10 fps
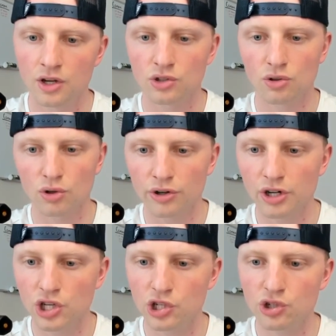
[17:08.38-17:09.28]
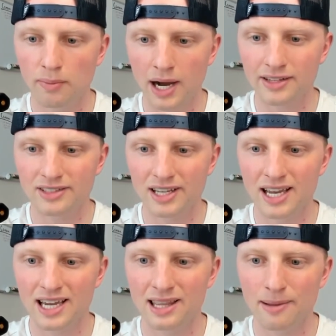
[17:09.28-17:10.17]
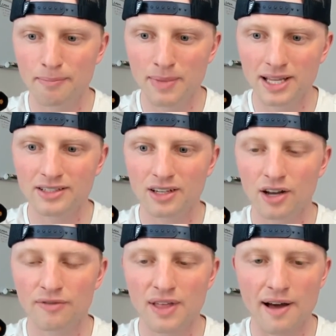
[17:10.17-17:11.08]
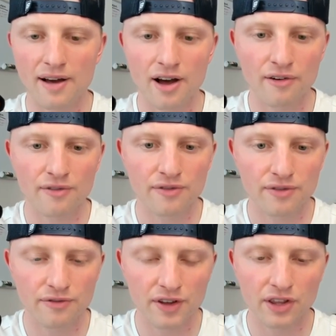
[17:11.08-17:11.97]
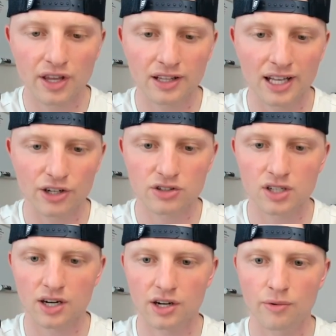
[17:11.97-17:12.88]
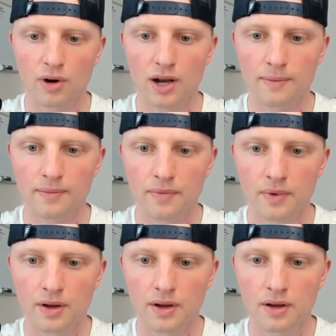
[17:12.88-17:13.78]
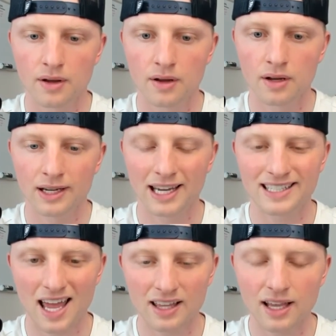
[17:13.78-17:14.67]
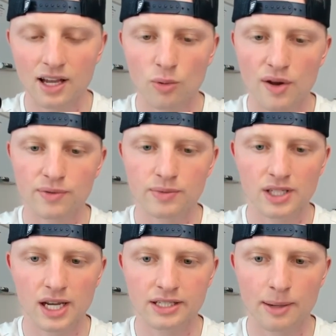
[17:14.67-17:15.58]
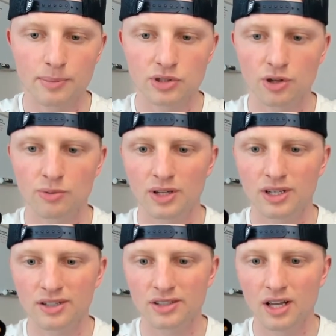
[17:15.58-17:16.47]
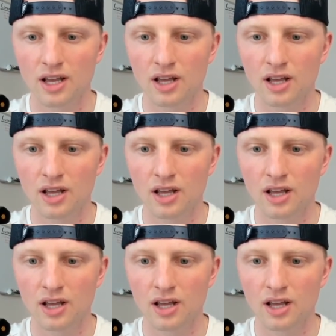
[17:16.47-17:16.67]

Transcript: So learn to change your mindset in the midst of that, of feeling like you're stuck in a rut. Okay, take that away from today's episode, because